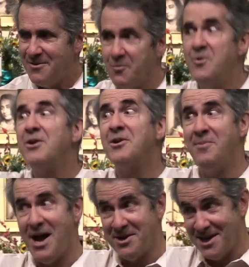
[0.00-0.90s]
weird
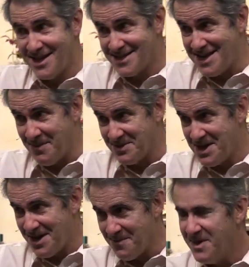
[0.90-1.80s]
about it at the same
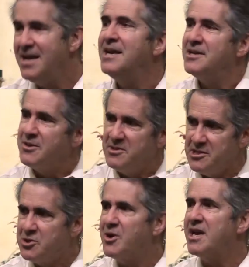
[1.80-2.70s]
time. So it's
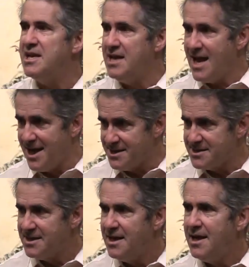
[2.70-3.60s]
a tricky
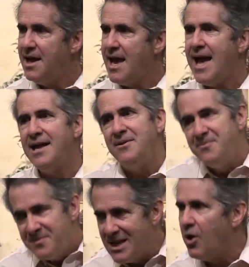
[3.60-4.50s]
dance. And,
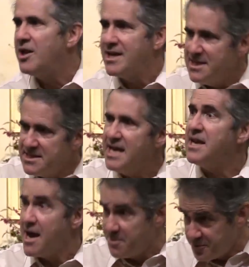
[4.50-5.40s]
all I can say,
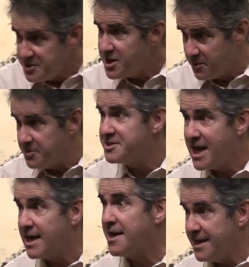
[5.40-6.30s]
I appreciate what you're
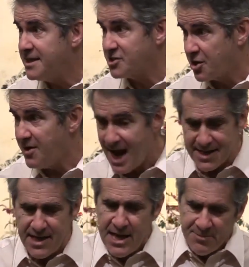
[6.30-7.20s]
saying, and I think it's
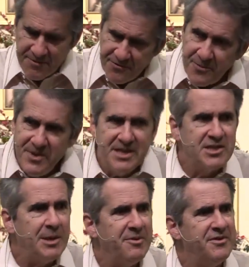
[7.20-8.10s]
correct. But for me,
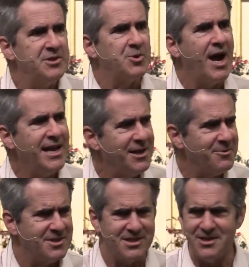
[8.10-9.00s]
some of his
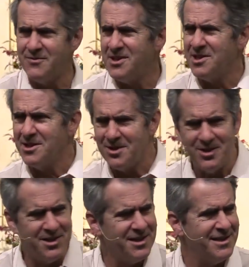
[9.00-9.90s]
writing just felt a
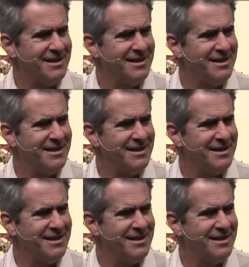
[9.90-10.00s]
little,